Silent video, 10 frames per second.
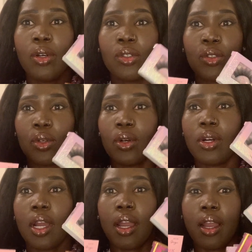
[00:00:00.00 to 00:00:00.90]
So
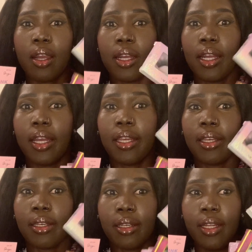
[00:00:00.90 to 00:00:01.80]

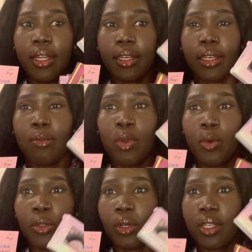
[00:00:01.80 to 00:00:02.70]
and tell me
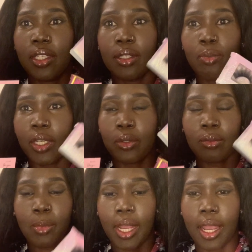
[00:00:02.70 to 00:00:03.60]
which one is matched with
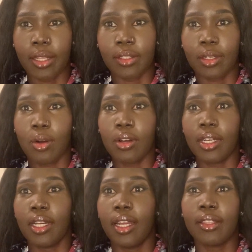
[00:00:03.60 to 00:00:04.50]
my eyes. Okay,
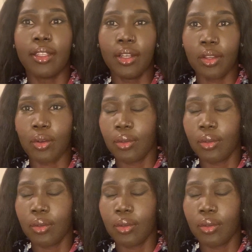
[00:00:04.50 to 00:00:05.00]
thank you.